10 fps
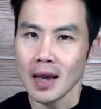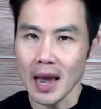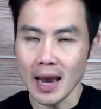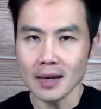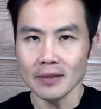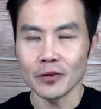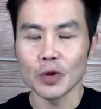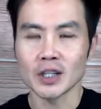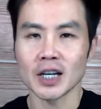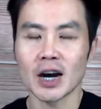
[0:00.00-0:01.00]
And if you
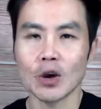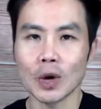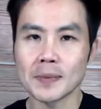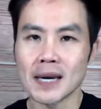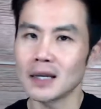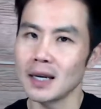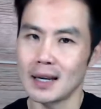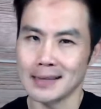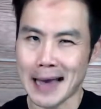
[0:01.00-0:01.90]
want to check out our website, it is